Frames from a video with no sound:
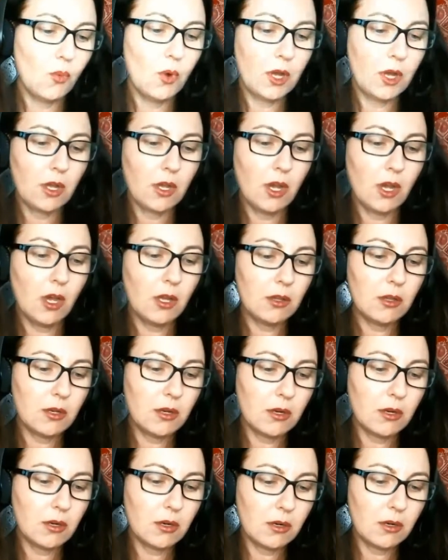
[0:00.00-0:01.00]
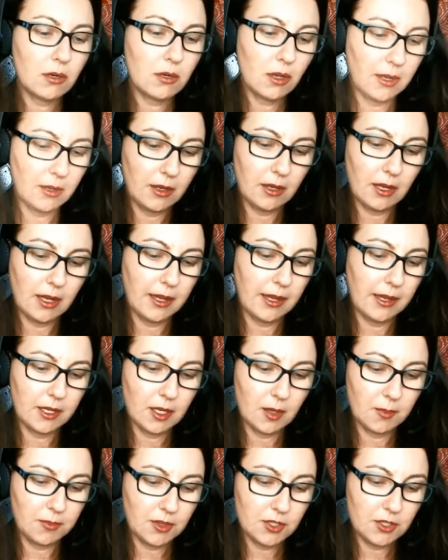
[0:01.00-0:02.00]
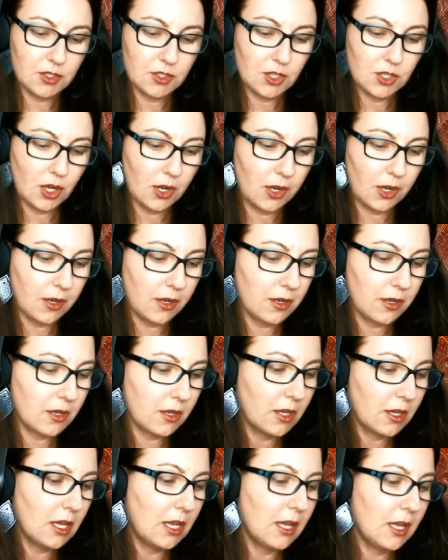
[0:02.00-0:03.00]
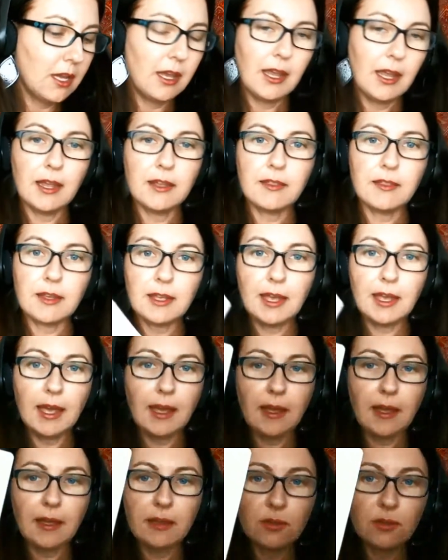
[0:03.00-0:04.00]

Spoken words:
what color? I held up the dog and the cat